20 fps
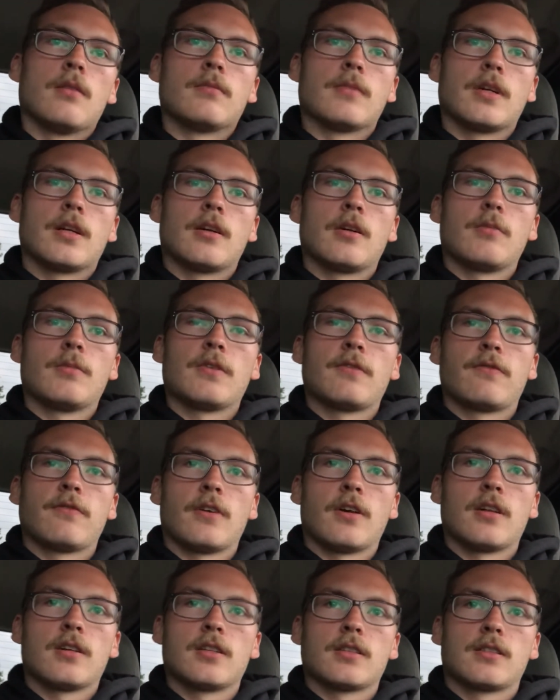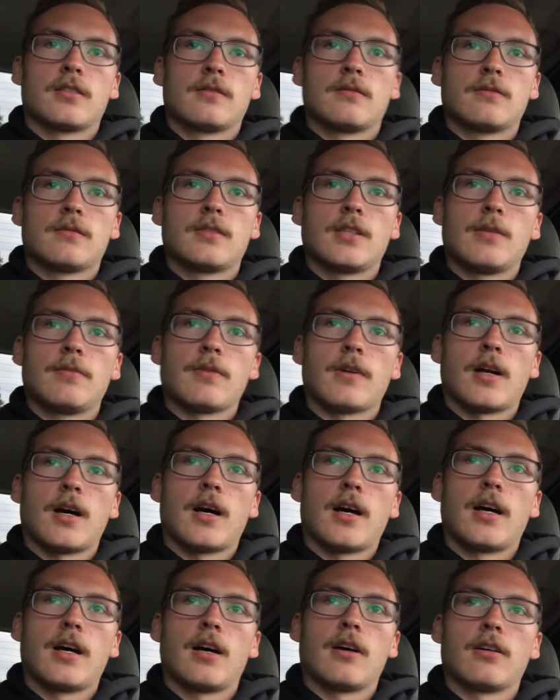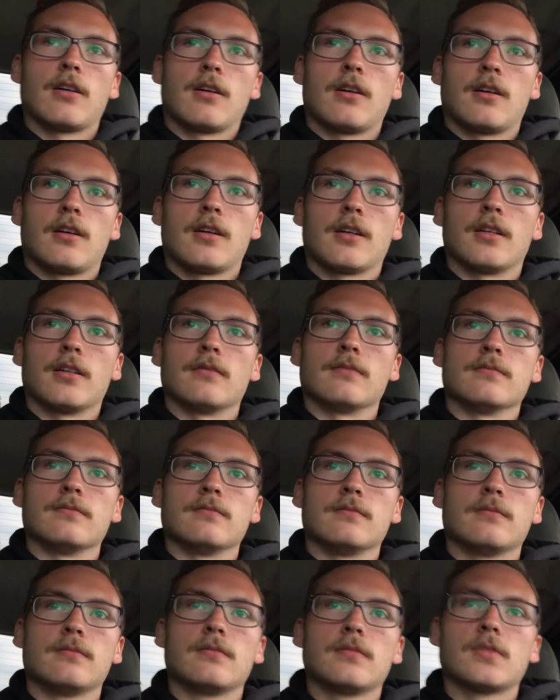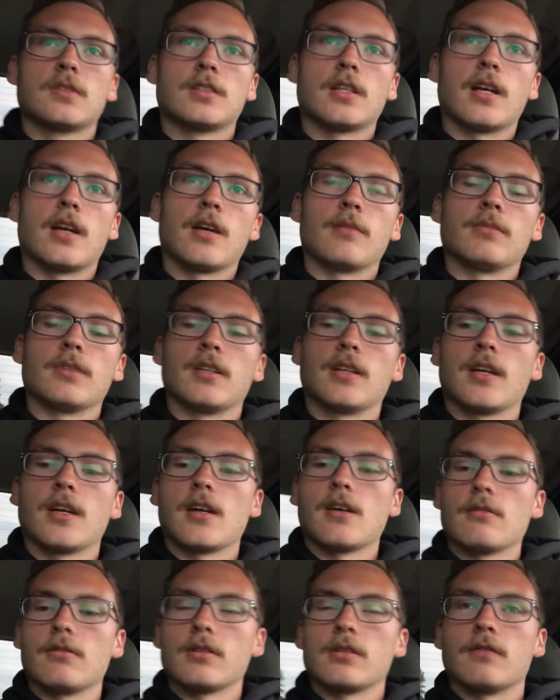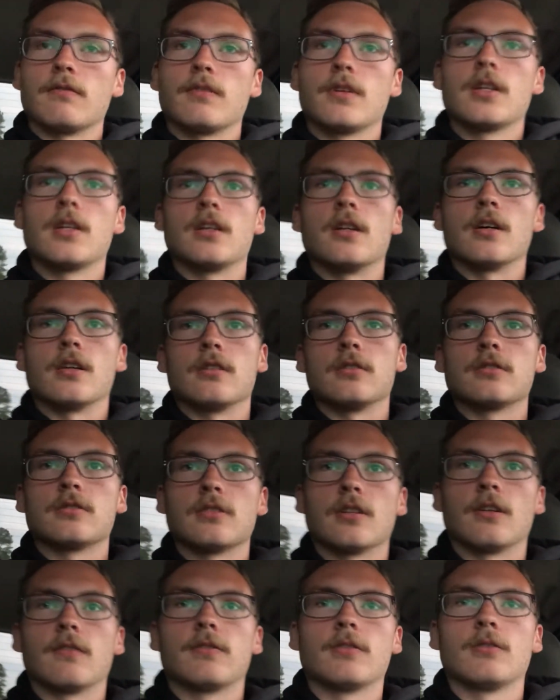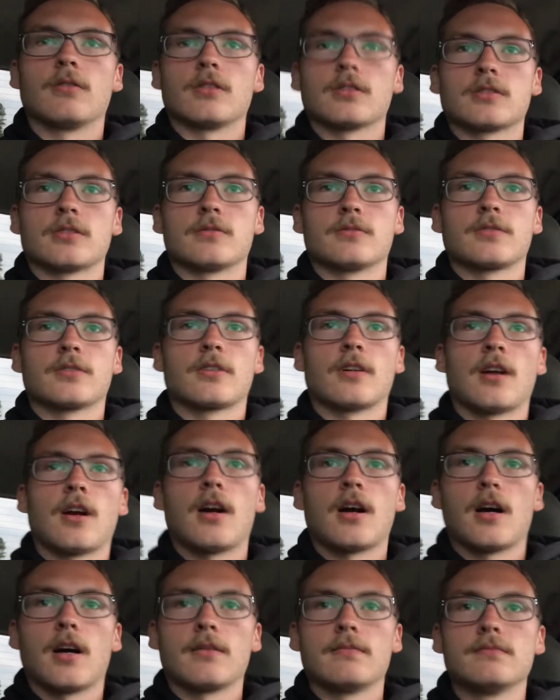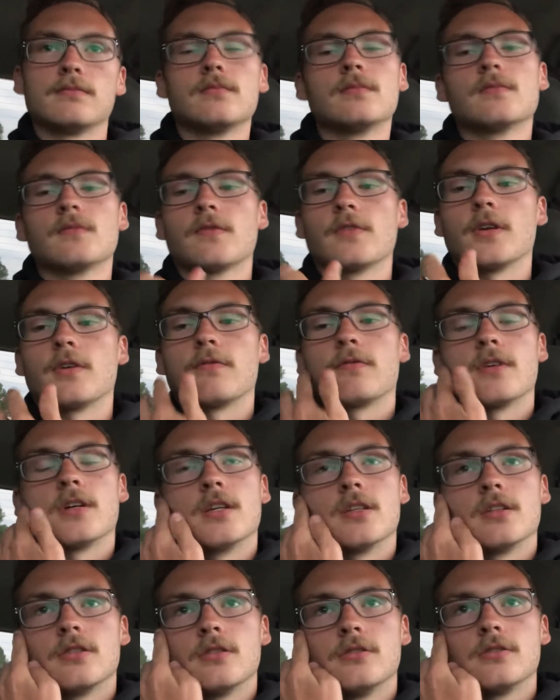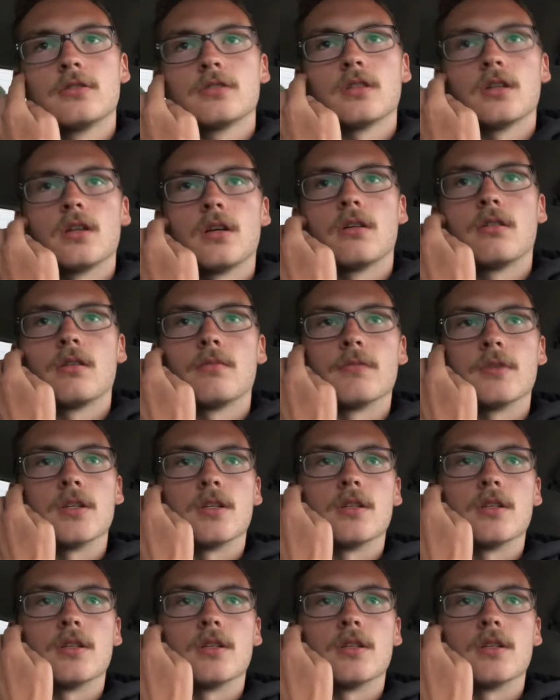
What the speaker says: it'll be fun to keep an eye out on and stay up to date with the videos. So if you want to subscribe, feel free to do so.